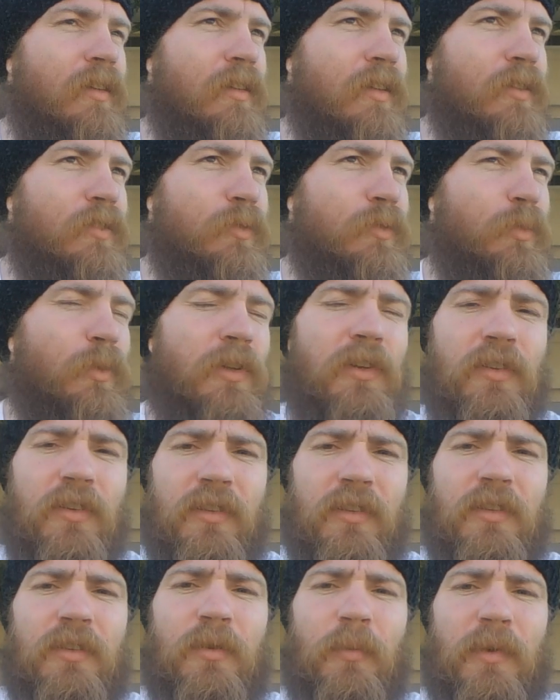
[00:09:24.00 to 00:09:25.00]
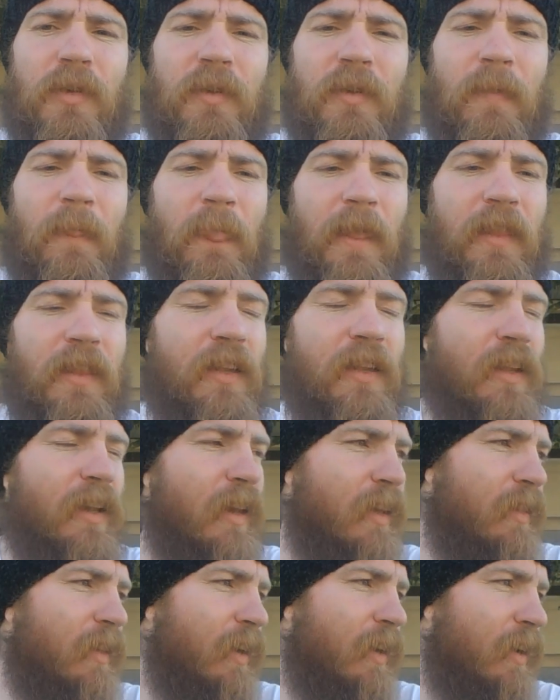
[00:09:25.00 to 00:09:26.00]
that was weird a little bit. And then they
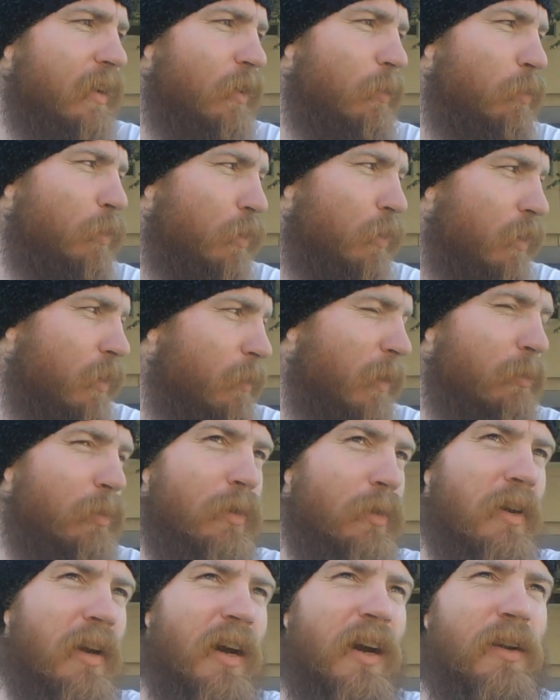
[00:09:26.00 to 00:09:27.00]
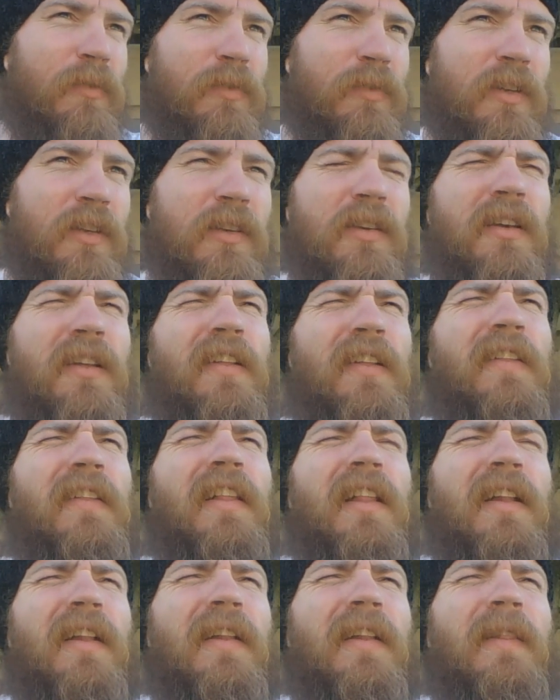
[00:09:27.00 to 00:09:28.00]
had like, oh boy, my boy Javi.
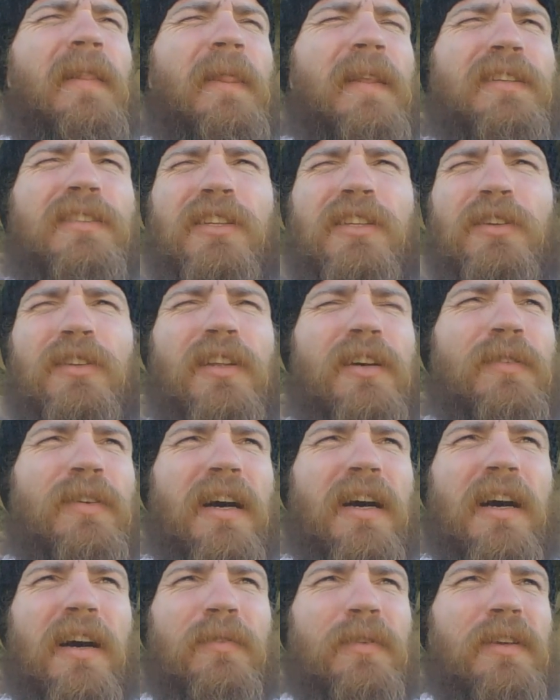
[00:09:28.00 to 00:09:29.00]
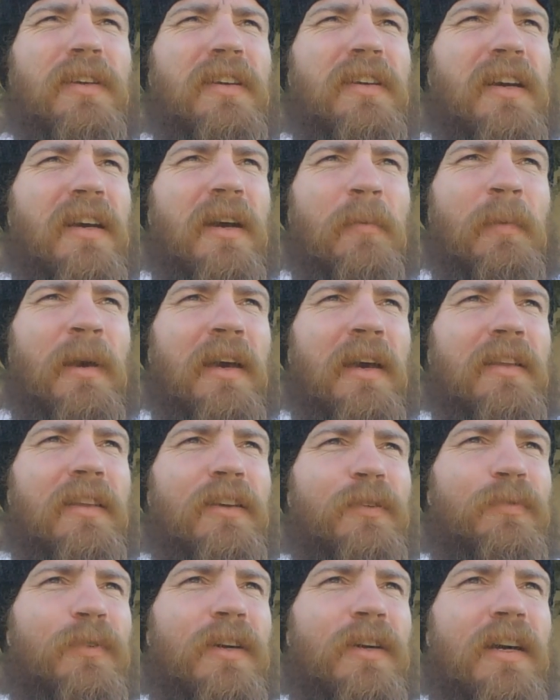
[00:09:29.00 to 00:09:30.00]
Still love Javi. I got mad
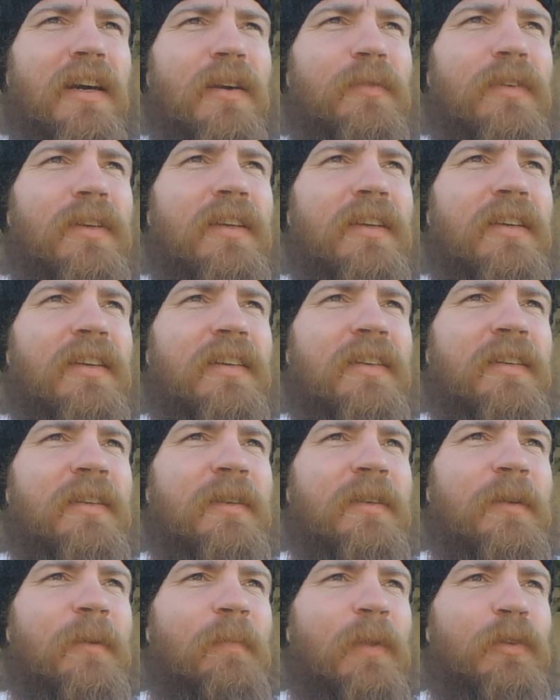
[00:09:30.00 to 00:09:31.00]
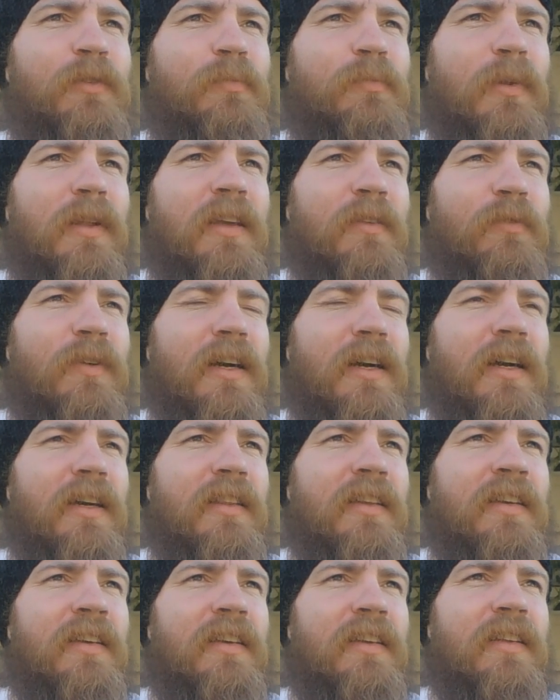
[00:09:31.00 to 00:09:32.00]
love for Javi. He was playing the
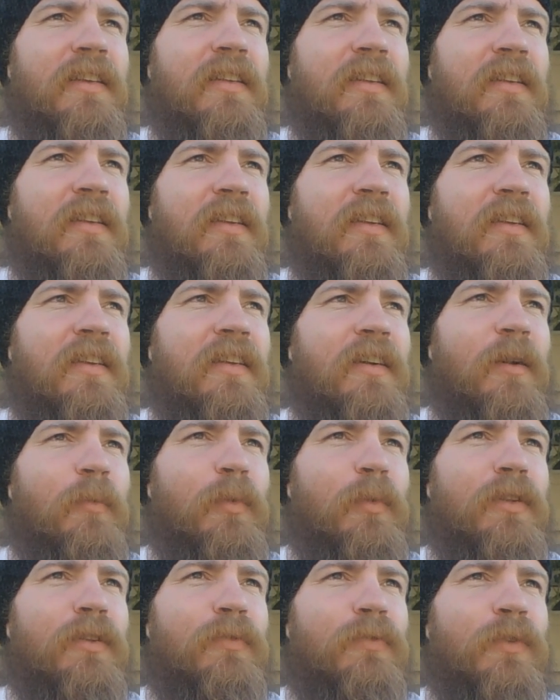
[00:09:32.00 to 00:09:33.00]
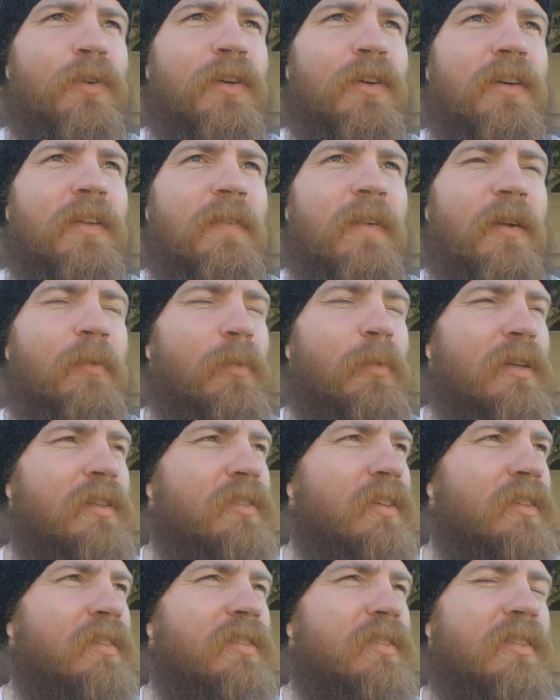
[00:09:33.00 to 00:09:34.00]
violin up at the front. Everybody
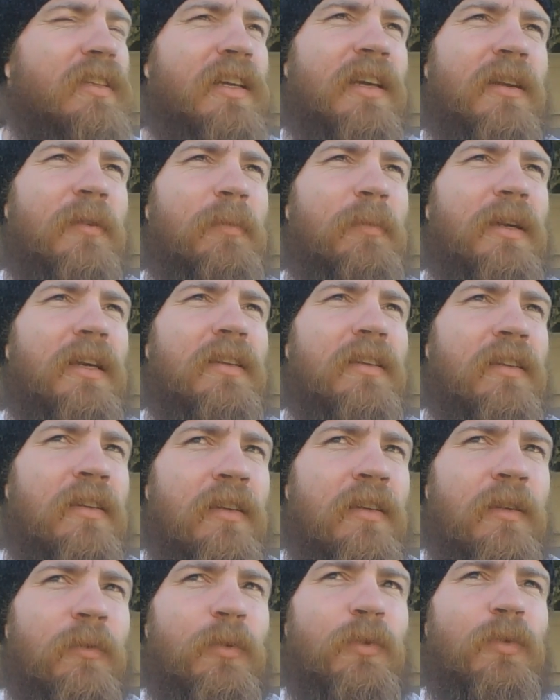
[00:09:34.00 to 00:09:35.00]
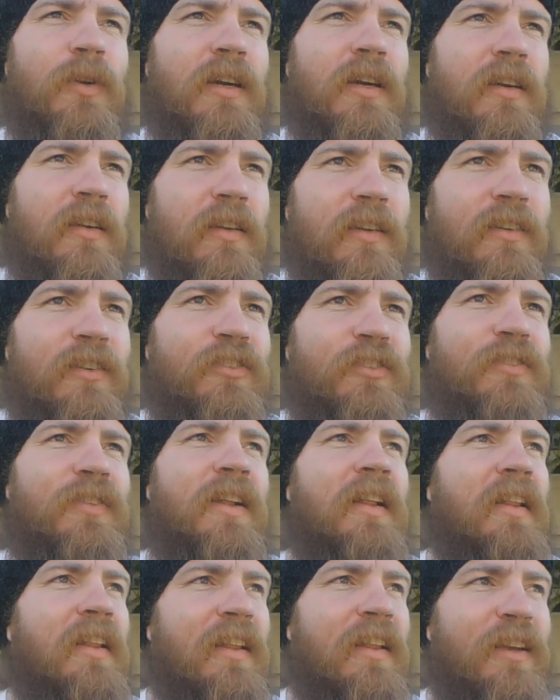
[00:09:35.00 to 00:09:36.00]
started singing. I'm like, damn, we're rocking out.
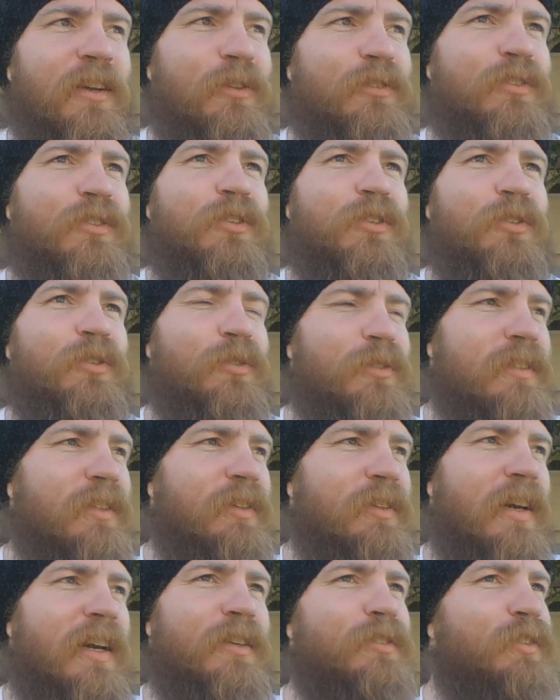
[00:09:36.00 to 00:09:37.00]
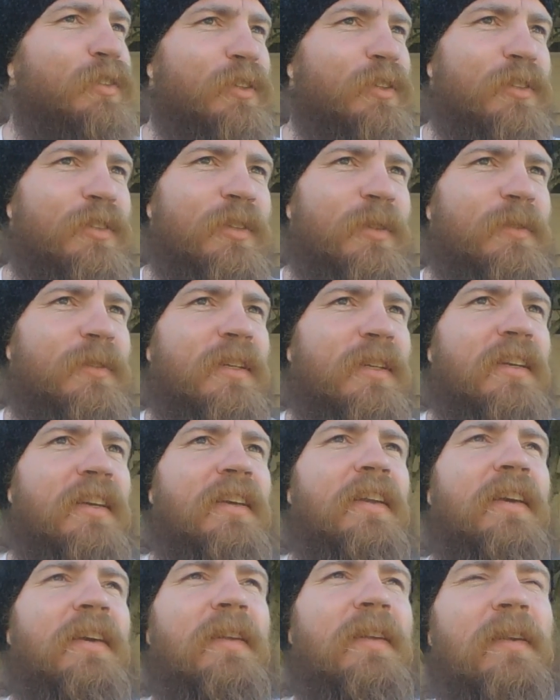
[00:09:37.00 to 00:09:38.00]
It was cool. It was a little house church, you know what
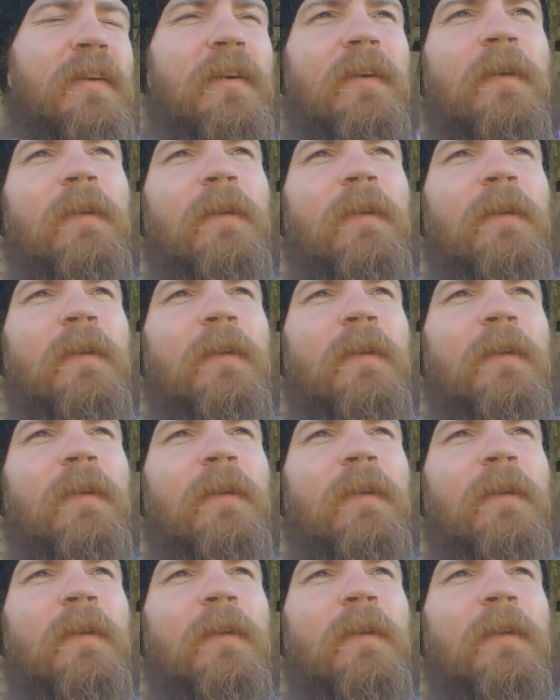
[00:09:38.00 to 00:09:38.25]
I'm saying? And